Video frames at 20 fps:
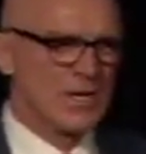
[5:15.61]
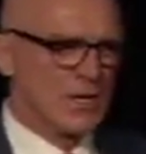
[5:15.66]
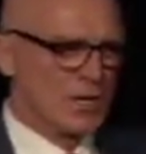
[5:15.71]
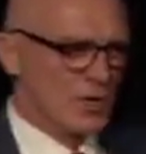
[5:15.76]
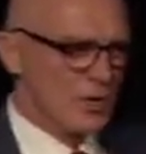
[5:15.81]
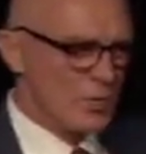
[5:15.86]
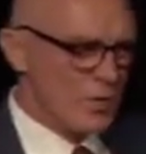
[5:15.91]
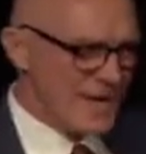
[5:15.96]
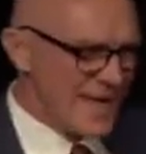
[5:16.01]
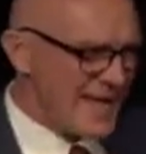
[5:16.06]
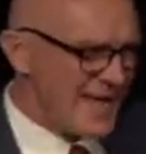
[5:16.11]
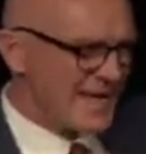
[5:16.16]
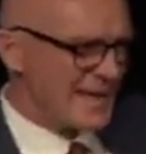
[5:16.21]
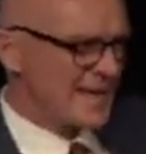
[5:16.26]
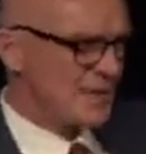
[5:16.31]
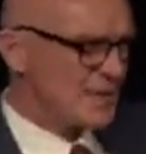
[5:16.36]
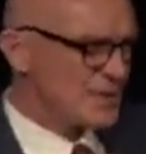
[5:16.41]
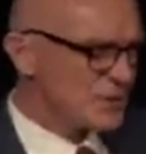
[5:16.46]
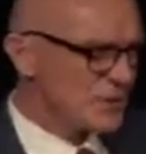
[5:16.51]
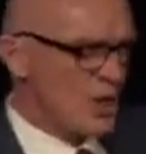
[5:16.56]
who
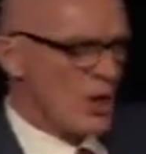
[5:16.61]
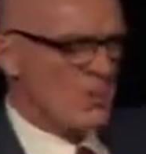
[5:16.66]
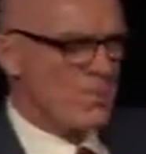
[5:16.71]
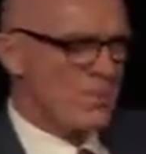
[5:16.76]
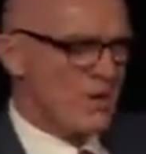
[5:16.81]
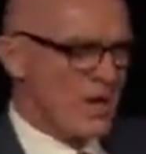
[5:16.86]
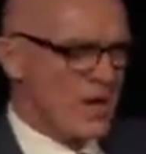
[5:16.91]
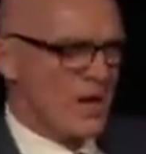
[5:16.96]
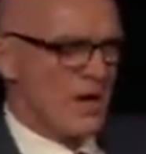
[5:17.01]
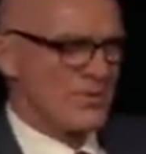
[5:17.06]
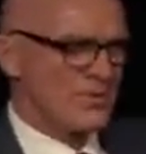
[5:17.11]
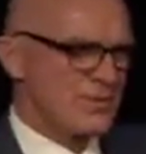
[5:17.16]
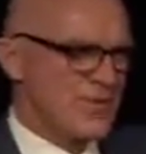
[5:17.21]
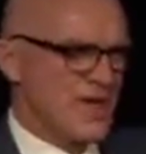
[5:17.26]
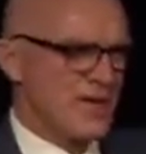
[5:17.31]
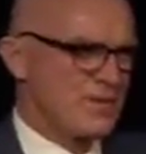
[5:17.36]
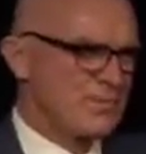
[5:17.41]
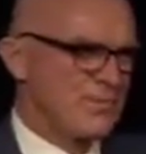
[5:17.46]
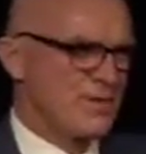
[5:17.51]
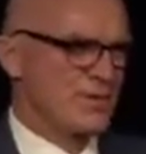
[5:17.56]
end up on
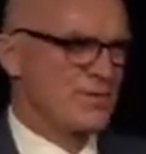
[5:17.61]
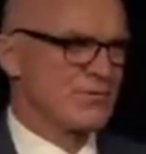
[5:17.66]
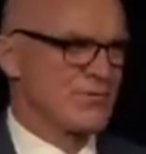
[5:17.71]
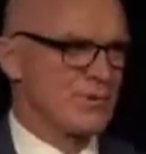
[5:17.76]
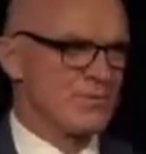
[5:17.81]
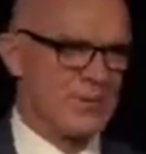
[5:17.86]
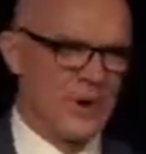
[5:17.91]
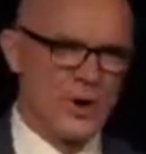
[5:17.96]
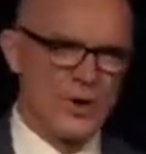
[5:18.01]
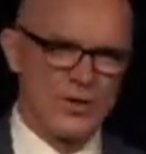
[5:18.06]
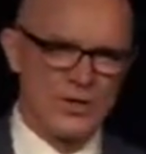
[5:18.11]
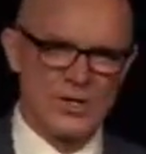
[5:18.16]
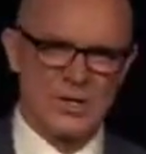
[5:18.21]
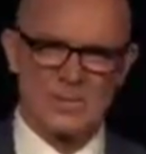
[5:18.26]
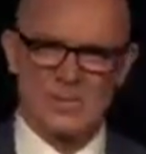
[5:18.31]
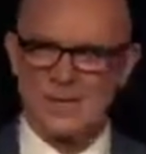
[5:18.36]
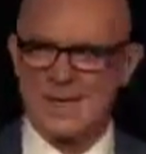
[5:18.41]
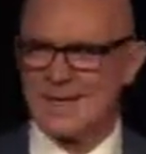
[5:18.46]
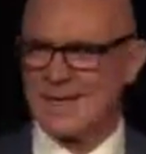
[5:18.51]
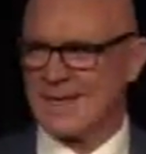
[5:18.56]
that victory
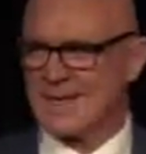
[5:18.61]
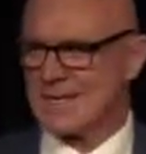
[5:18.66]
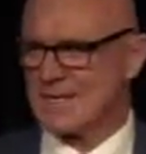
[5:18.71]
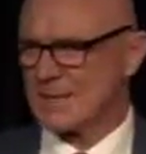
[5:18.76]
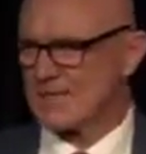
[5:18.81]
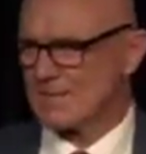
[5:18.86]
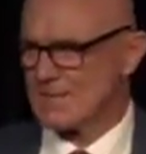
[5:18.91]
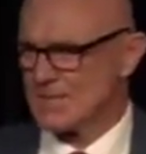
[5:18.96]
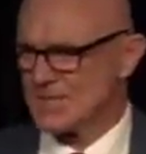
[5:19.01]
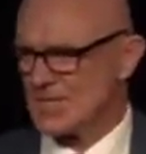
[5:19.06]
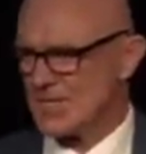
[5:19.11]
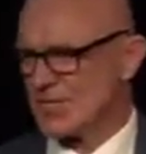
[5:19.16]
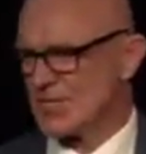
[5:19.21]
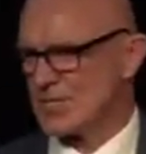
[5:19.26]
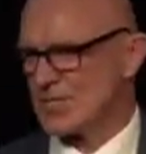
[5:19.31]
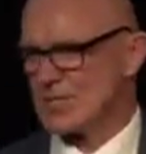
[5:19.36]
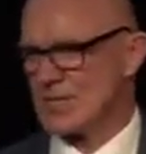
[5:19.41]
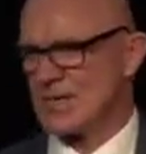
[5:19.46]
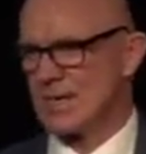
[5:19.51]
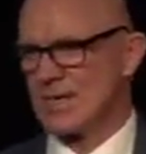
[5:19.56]
podium in a
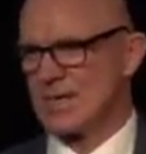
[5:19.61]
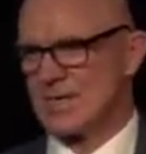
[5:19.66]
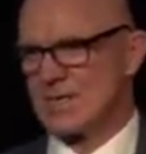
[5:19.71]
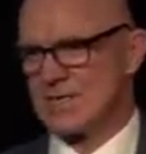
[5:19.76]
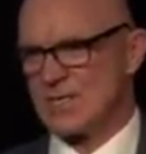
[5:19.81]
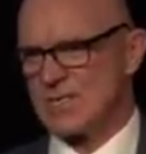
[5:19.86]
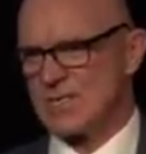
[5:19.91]
position to